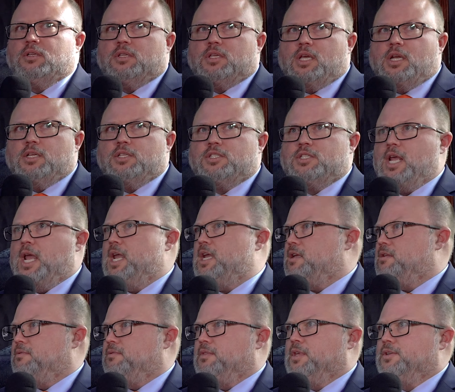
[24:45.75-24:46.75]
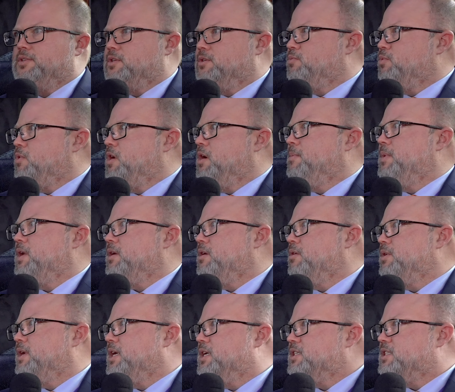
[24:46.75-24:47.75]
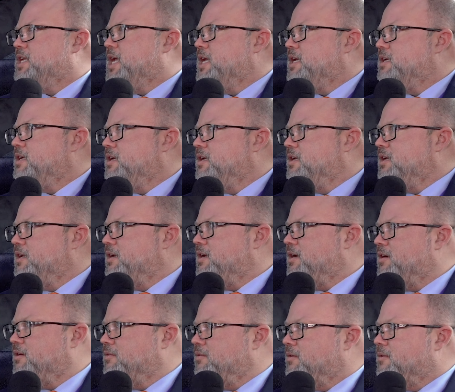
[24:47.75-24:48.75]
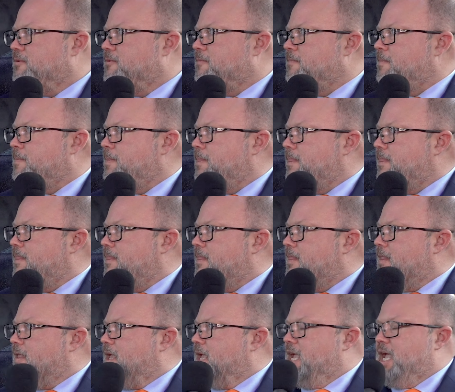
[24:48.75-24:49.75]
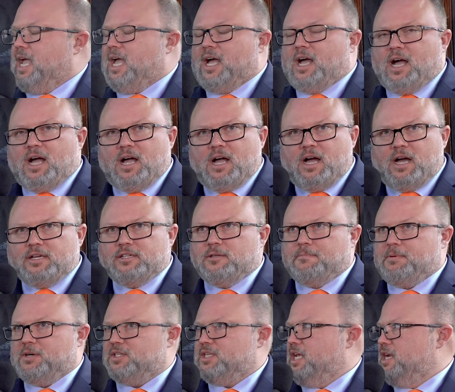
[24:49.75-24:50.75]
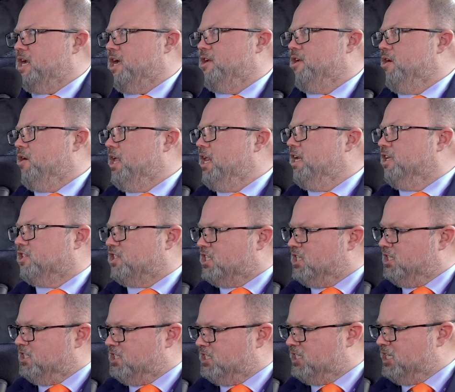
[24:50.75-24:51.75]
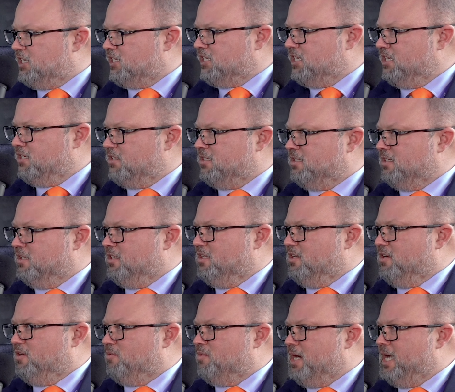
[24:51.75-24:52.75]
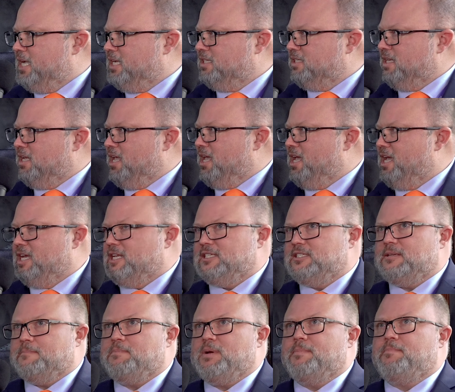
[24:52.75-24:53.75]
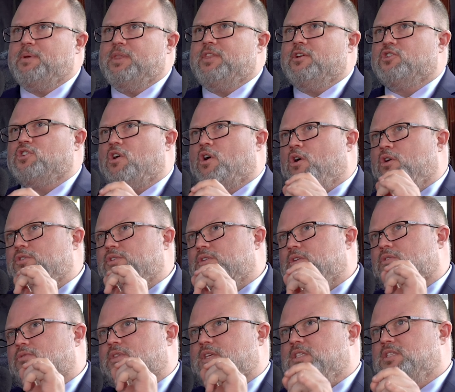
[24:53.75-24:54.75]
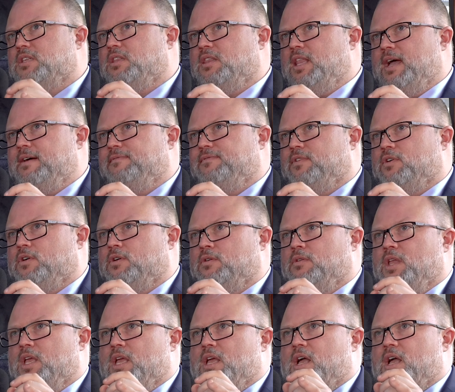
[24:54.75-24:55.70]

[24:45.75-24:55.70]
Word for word: get a steak, this is where I'm gonna go get a steak because you, know? you, know what experience you're gonna get. hundred percent, I know, and it's consistent, right? And but but there's also this level